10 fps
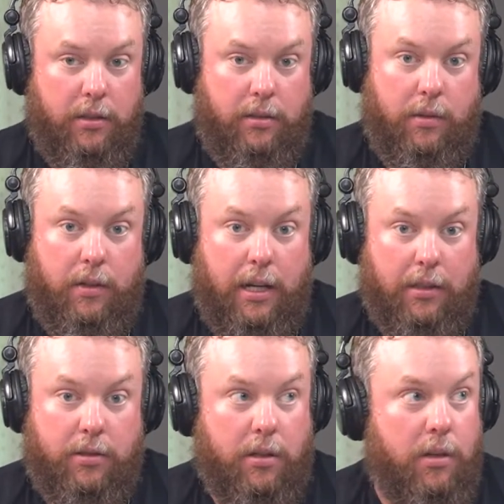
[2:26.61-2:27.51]
So we're
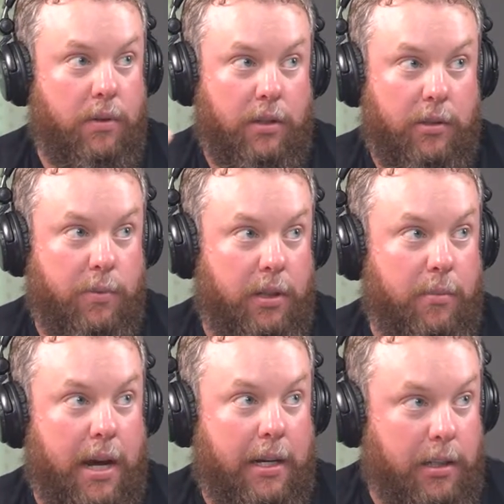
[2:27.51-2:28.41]
like, "Screw it, let's put
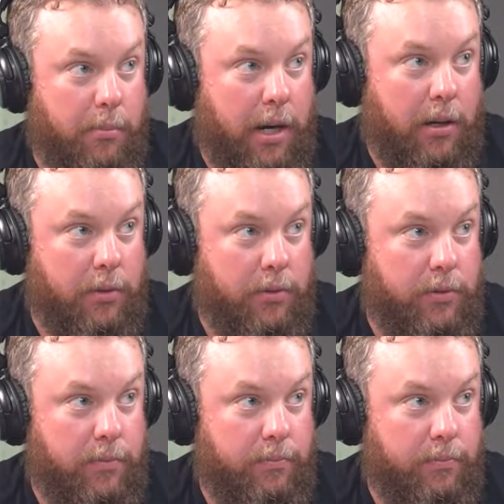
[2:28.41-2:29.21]
it back in the barrels."